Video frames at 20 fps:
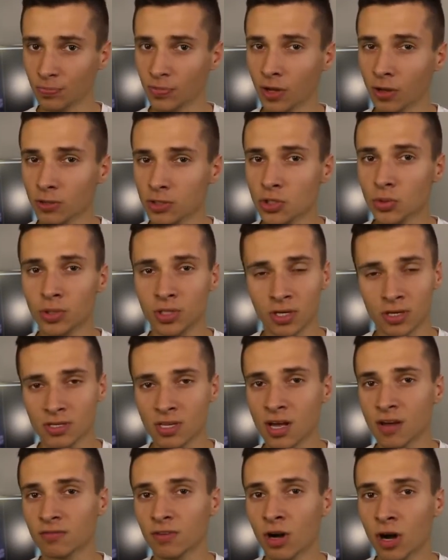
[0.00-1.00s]
Also, it does
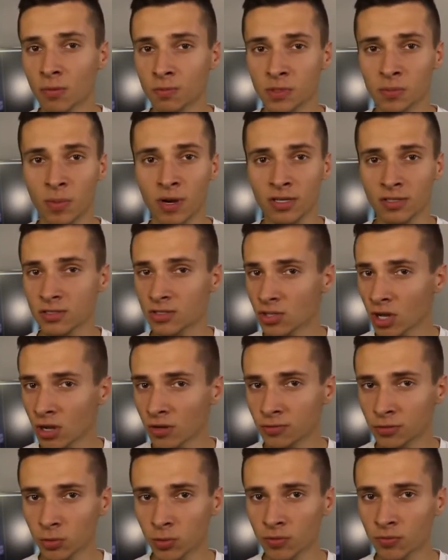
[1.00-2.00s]
have optimized
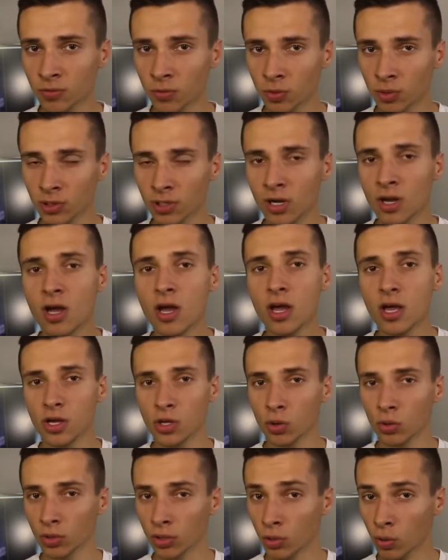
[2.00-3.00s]
software for it,
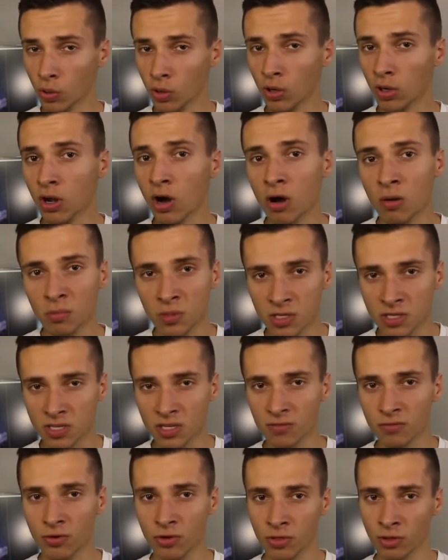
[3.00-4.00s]
in order to
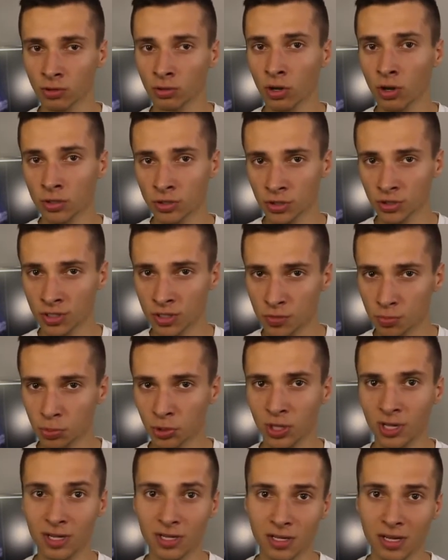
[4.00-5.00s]
compensate for the larger
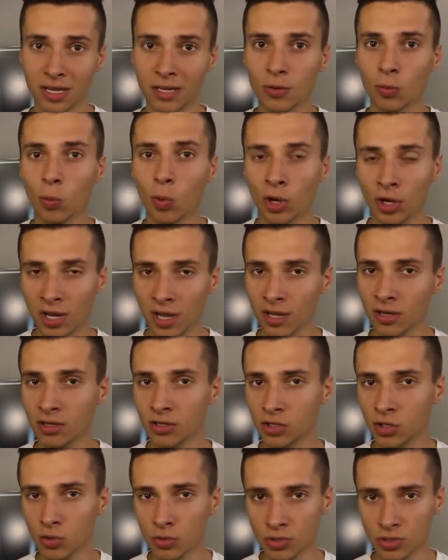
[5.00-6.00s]
display and
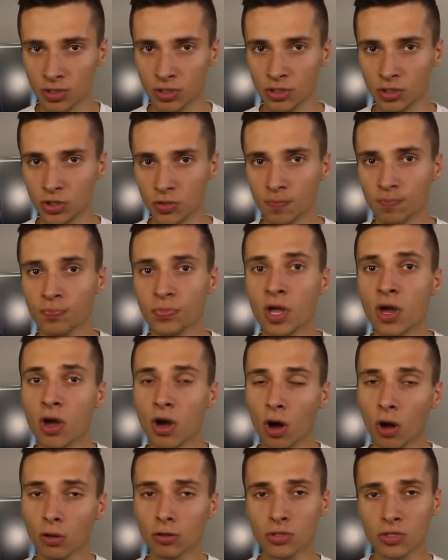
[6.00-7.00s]
one-handed usage.
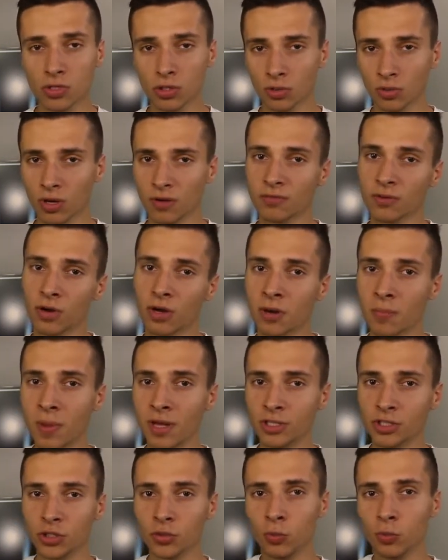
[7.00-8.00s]
Also, I forgot to
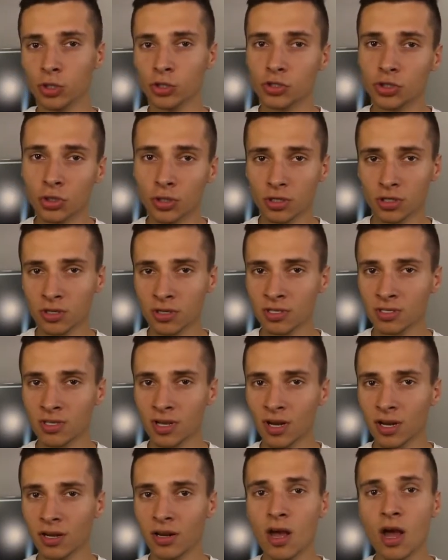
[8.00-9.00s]
mention, when you turn it to the
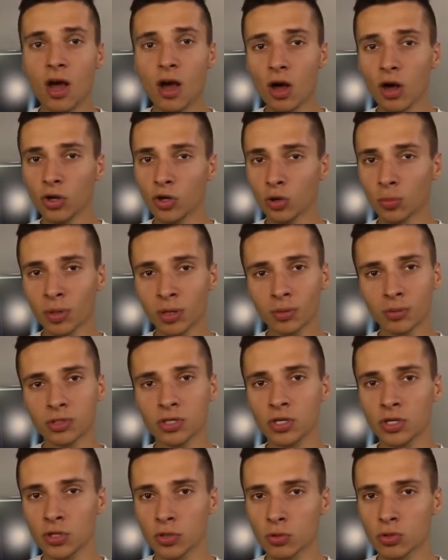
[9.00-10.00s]
side, you'll be able
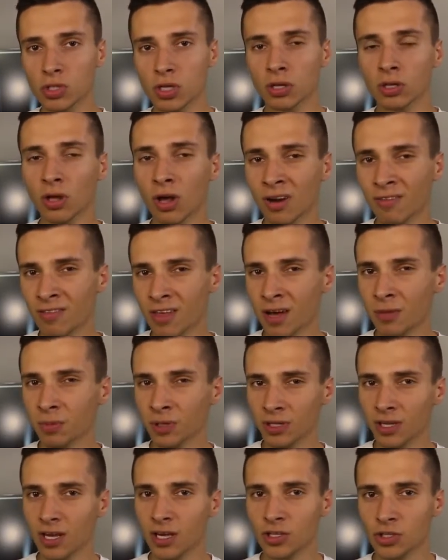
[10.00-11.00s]
to use a lot of the
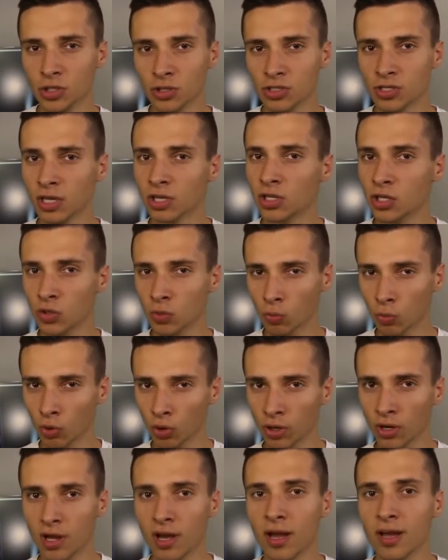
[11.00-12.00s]
applications like you
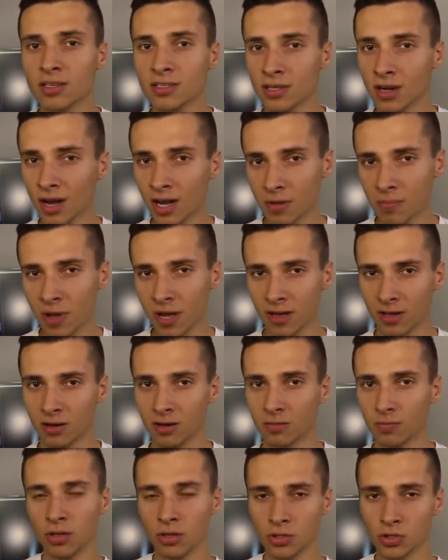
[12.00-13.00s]
would as an
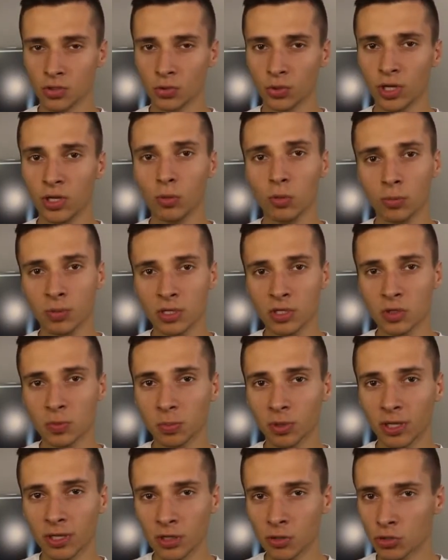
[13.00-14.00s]
iPad. The screen will be
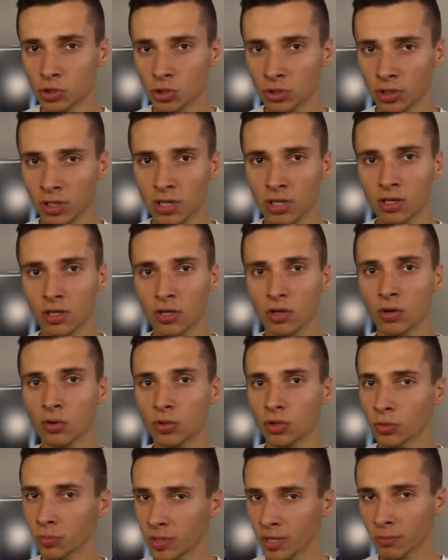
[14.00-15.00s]
split usually,
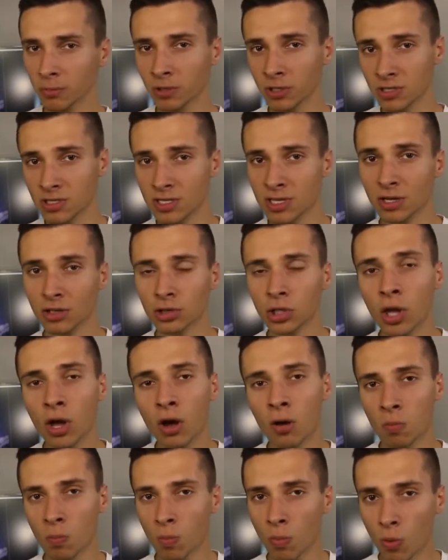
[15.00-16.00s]
you'll be able to see a
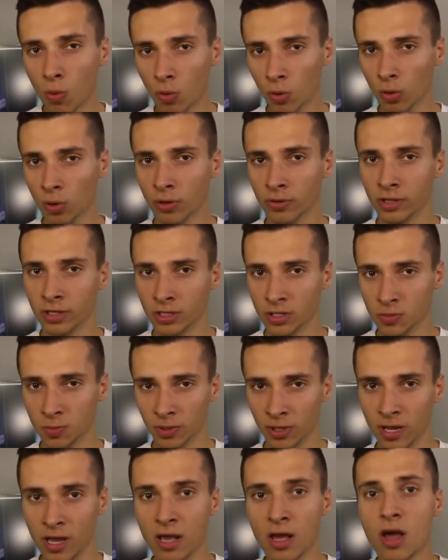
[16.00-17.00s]
lot more on the
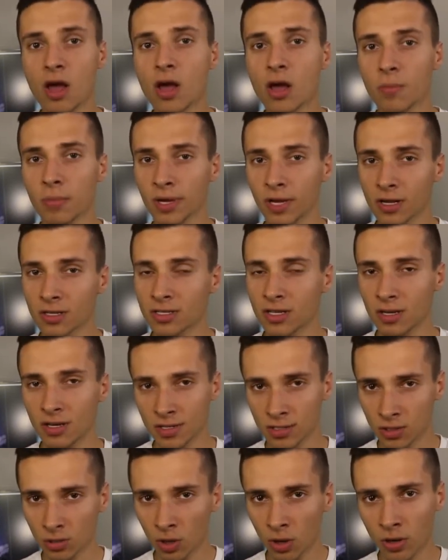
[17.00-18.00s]
display because it
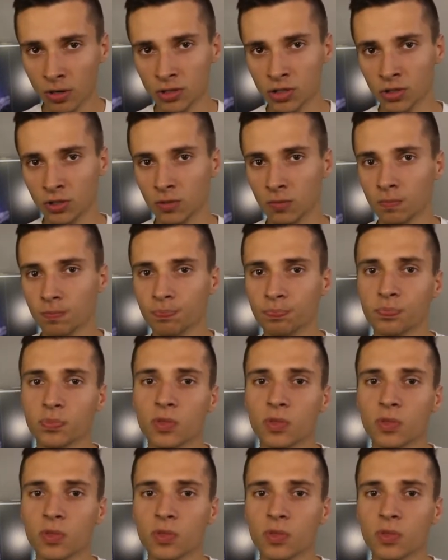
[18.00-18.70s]
is larger.